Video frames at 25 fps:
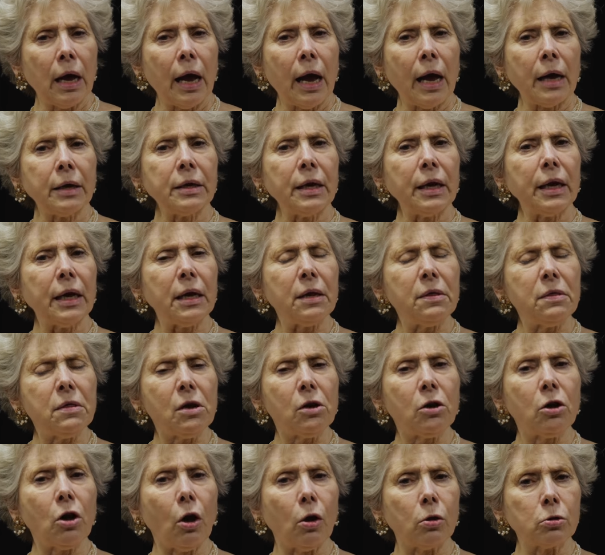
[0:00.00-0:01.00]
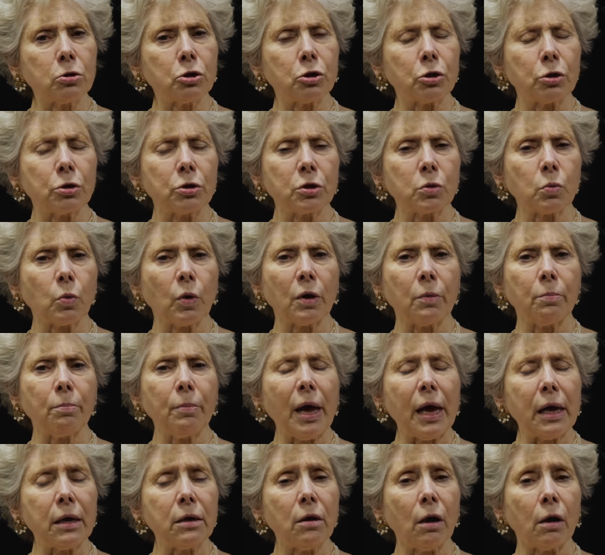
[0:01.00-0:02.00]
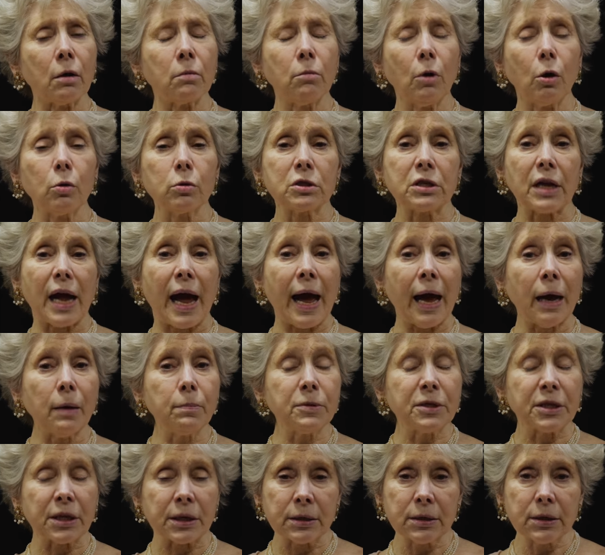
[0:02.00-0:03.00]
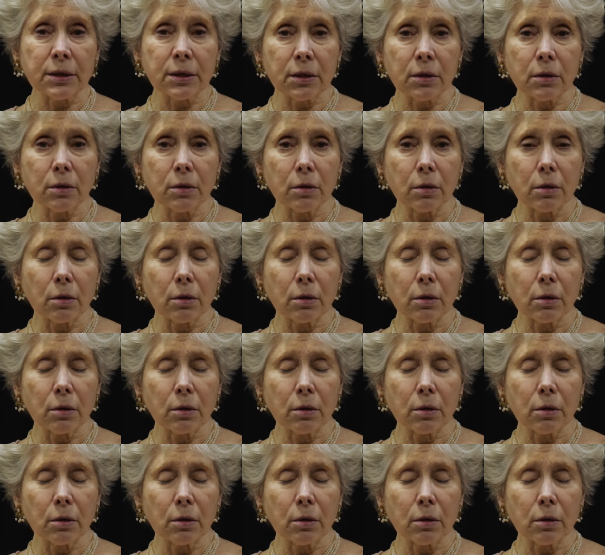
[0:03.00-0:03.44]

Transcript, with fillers: And in the cultures where men are most absent,